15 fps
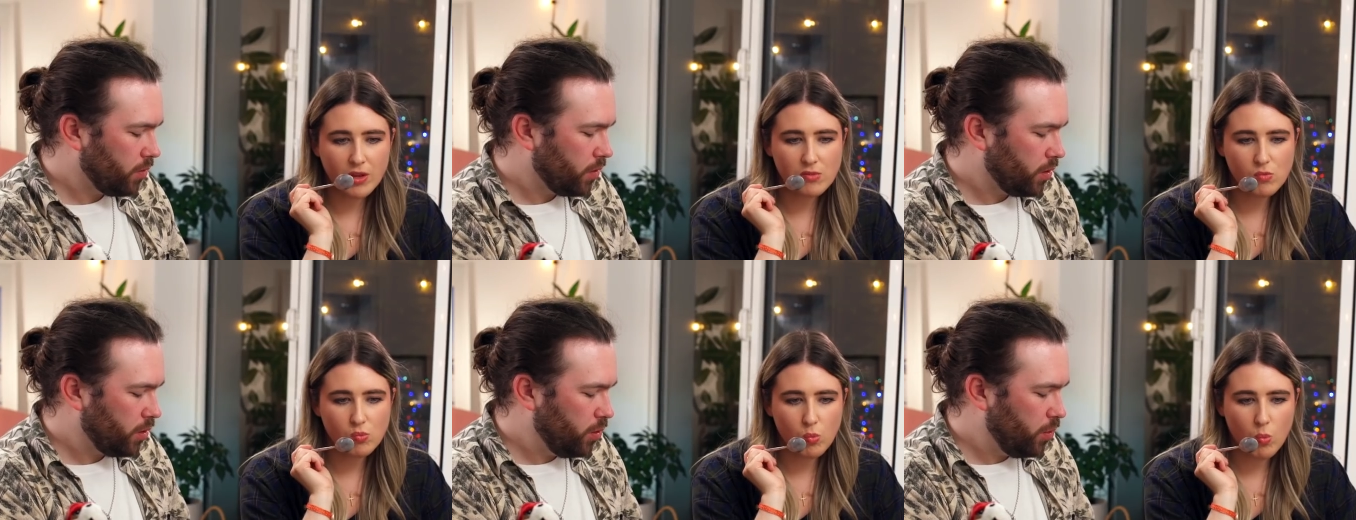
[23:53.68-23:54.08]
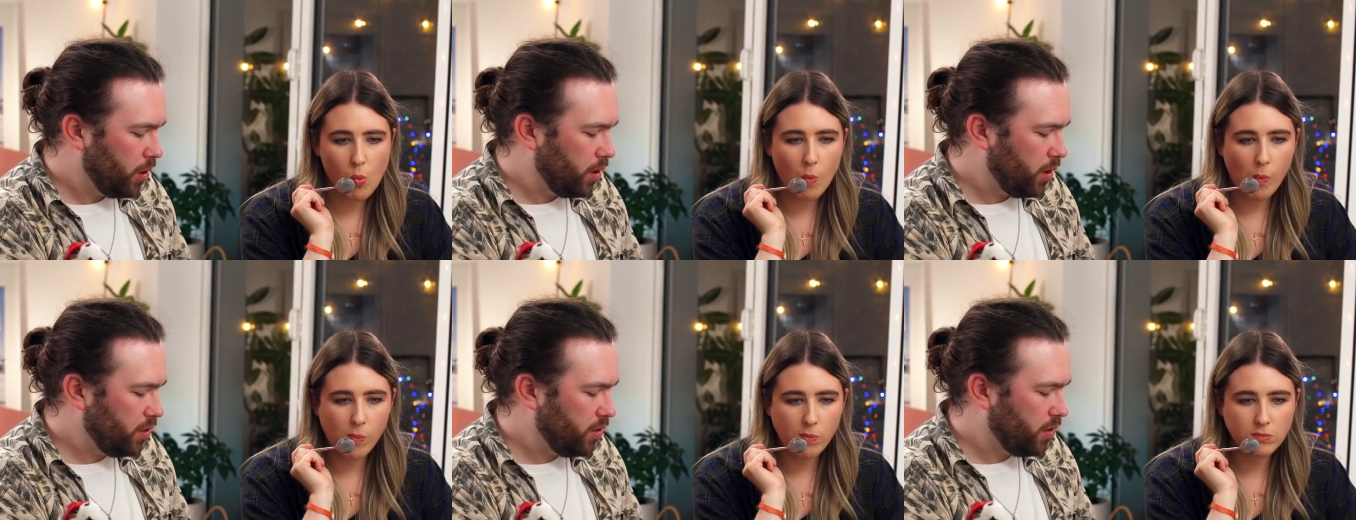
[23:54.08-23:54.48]

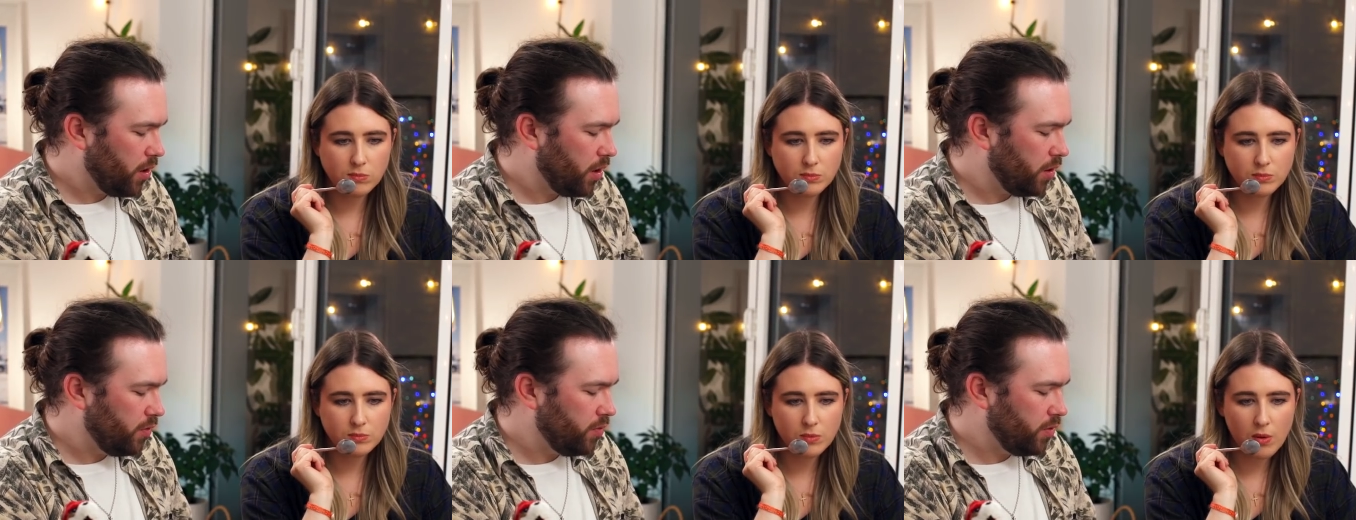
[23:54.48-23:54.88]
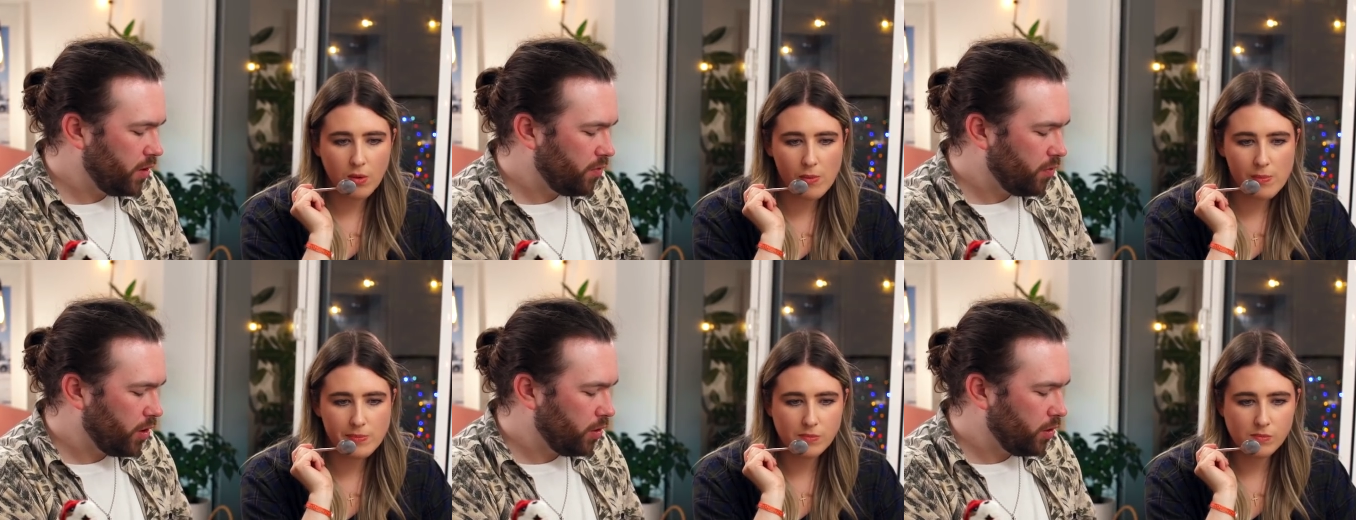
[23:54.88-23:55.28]
Speaker 1: Mm. Into, I've
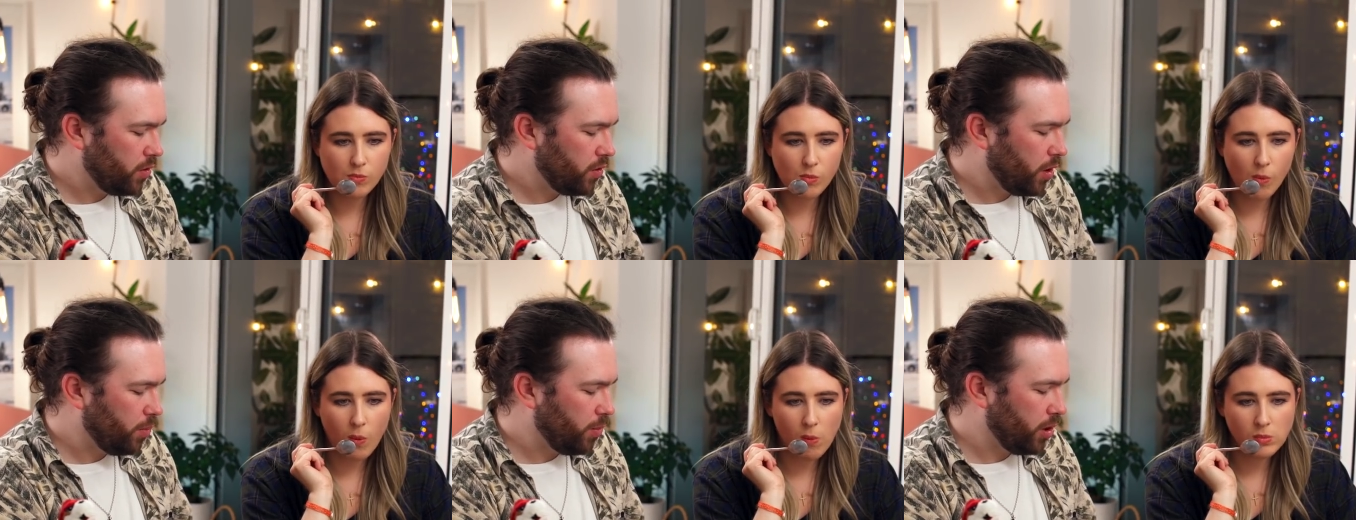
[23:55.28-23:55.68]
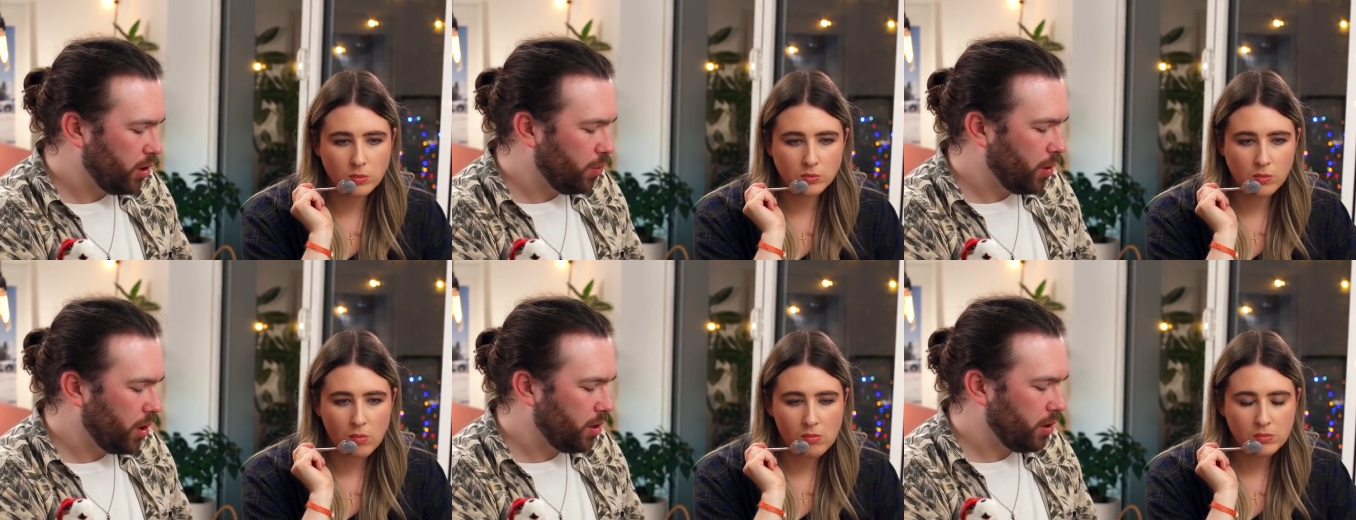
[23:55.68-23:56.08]
never known a time when
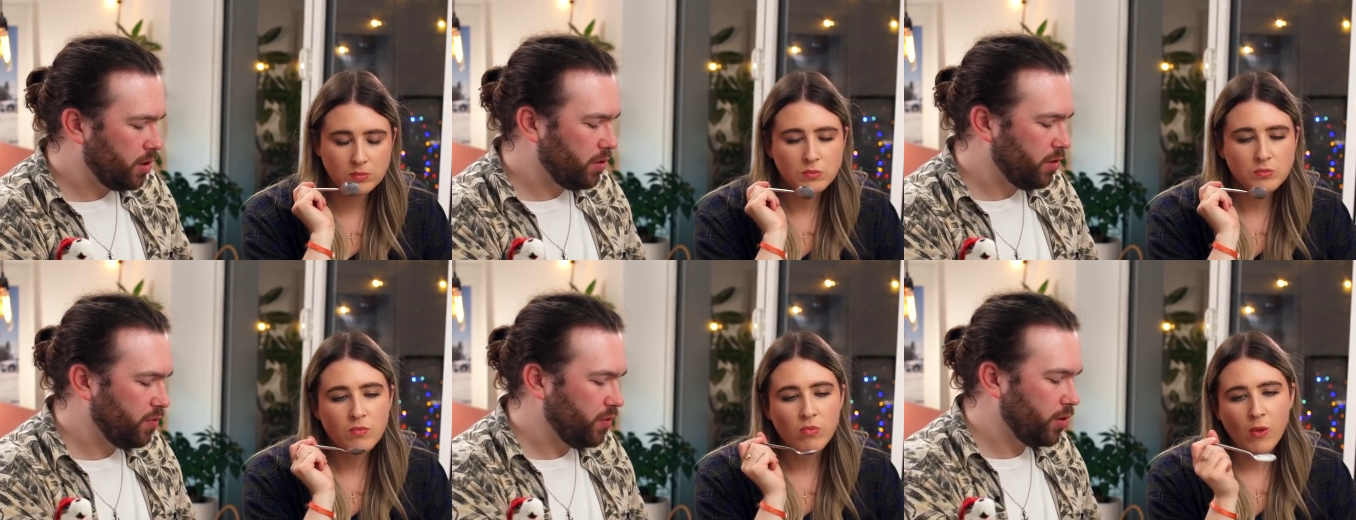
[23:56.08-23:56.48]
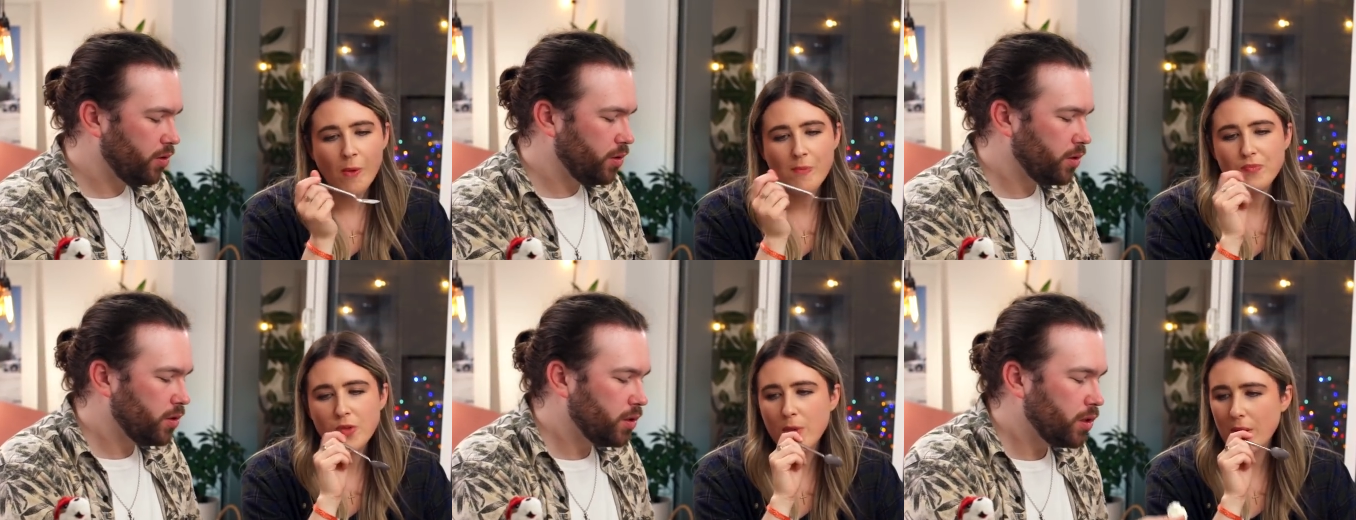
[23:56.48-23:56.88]
you weren't into
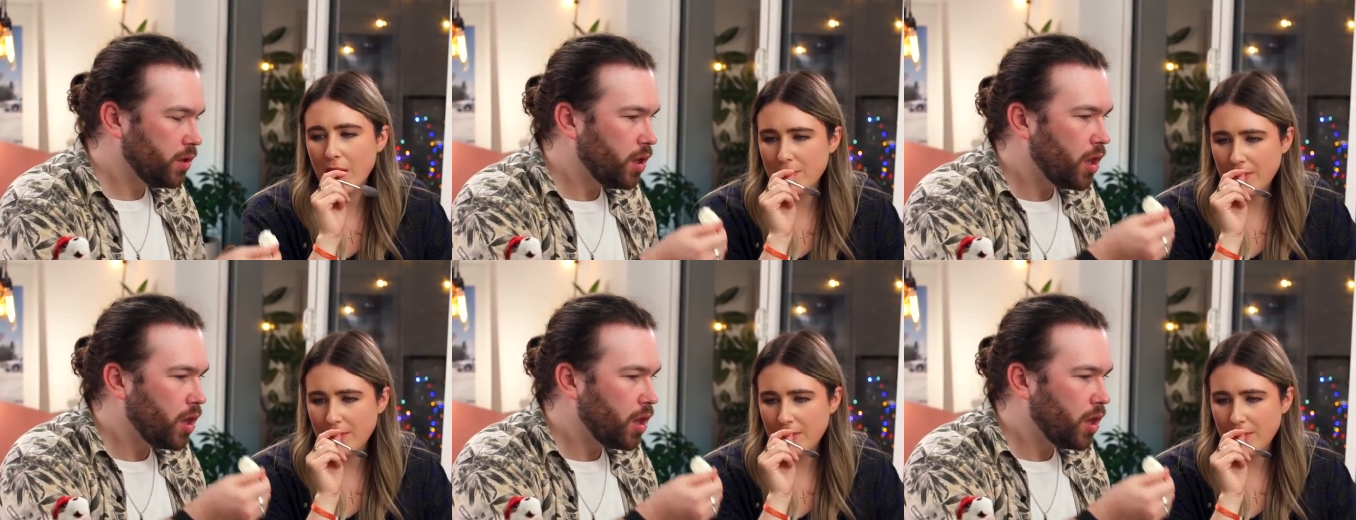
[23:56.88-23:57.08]
food. No, but I